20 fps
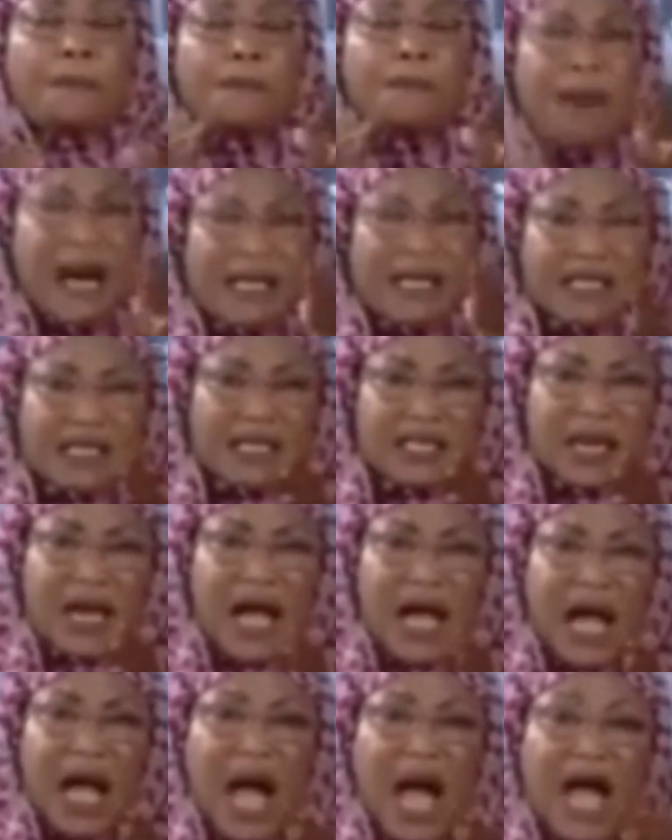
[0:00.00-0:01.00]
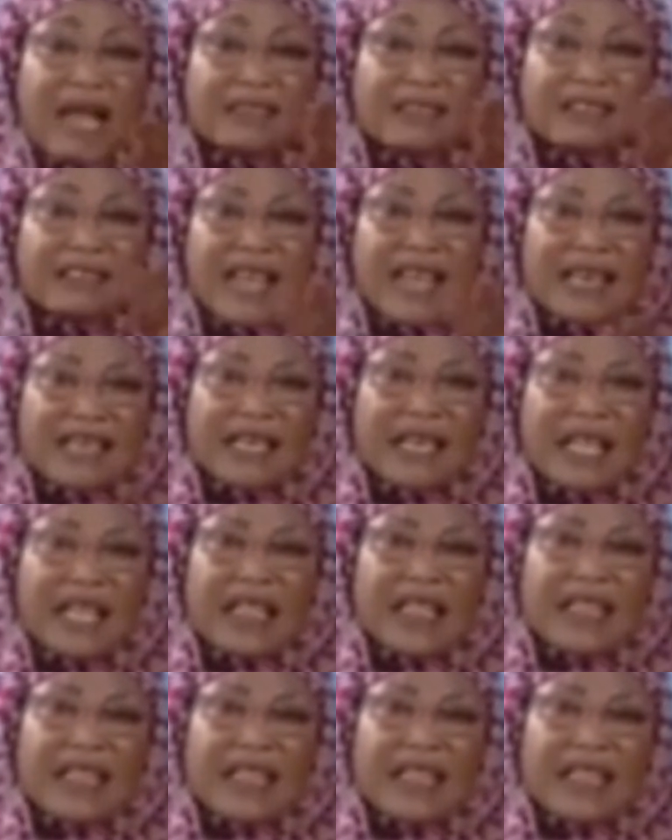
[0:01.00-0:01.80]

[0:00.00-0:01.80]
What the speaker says: But I said